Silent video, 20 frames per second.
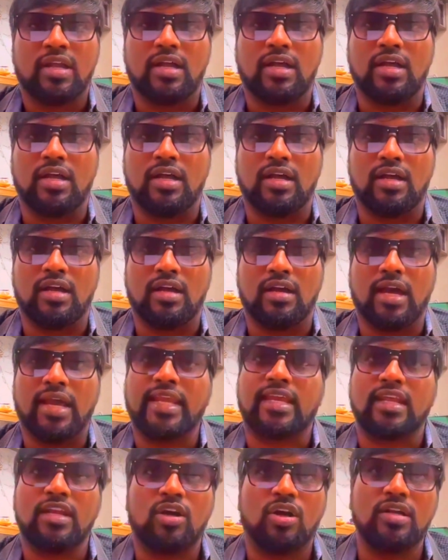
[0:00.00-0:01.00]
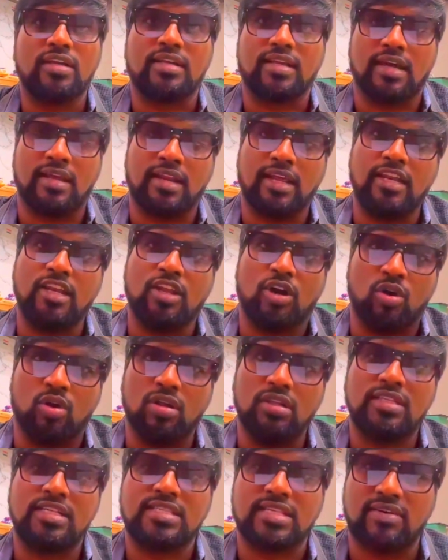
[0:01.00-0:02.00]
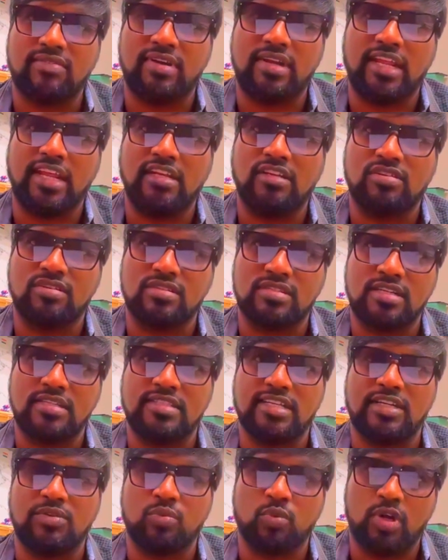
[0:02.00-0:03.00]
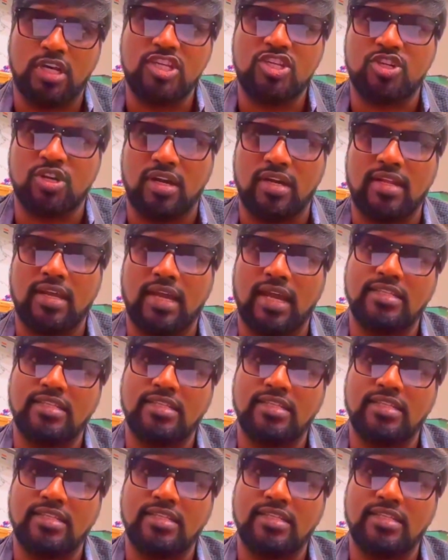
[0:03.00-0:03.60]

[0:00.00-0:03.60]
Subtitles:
I cannot run all the 17 questions at one shot.